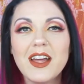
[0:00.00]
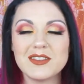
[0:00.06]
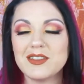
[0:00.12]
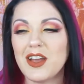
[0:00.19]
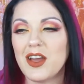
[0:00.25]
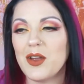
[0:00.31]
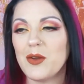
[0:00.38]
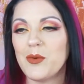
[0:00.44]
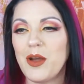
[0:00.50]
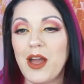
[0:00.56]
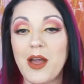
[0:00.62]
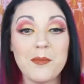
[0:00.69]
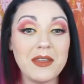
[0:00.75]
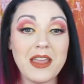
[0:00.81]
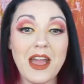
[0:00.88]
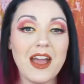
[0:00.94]
So
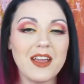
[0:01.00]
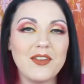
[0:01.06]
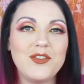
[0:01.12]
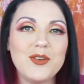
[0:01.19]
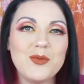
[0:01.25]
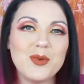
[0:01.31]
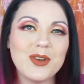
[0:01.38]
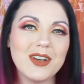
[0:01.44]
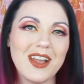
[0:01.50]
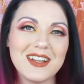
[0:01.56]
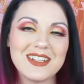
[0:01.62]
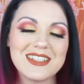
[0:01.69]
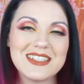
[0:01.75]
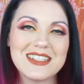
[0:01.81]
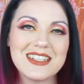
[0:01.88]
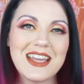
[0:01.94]
um, yeah, if you would like
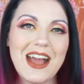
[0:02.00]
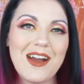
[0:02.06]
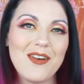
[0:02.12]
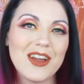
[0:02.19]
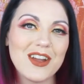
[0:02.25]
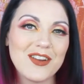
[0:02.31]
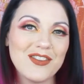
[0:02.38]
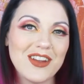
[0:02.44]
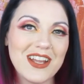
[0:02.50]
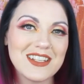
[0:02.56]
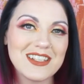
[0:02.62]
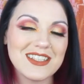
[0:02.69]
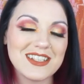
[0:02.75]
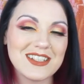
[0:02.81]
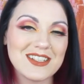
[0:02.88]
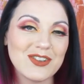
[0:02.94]
to see how I
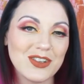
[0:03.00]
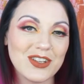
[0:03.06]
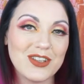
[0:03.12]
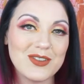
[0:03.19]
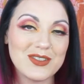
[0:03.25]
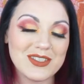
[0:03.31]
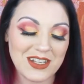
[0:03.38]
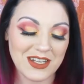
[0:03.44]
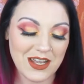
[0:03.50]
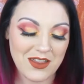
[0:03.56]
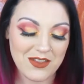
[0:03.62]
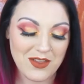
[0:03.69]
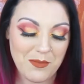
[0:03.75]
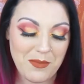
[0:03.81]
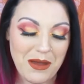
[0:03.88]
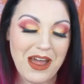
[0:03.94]
created this look using
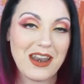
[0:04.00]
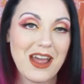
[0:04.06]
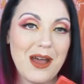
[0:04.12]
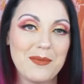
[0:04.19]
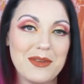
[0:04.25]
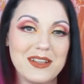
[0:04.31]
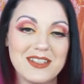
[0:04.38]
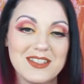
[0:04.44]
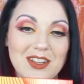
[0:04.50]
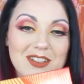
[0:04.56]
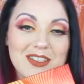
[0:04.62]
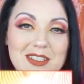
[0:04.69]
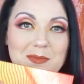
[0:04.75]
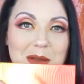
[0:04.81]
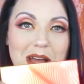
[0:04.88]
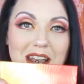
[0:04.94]
the Bad Habit
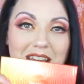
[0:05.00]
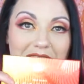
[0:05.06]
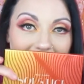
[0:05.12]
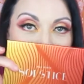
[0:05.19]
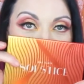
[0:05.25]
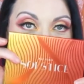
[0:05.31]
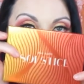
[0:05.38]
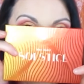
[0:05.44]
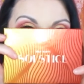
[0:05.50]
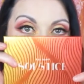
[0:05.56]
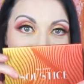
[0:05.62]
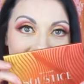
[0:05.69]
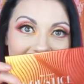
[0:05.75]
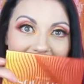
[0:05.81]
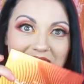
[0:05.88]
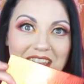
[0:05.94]
Solstice palette,
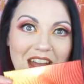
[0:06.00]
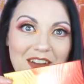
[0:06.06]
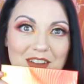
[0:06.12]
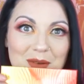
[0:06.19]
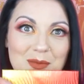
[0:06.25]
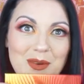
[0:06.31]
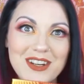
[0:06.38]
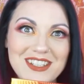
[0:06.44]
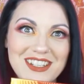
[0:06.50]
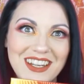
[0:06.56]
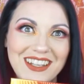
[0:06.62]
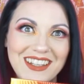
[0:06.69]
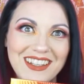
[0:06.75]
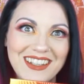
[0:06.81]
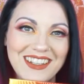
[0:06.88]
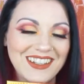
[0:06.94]
then carry on watching.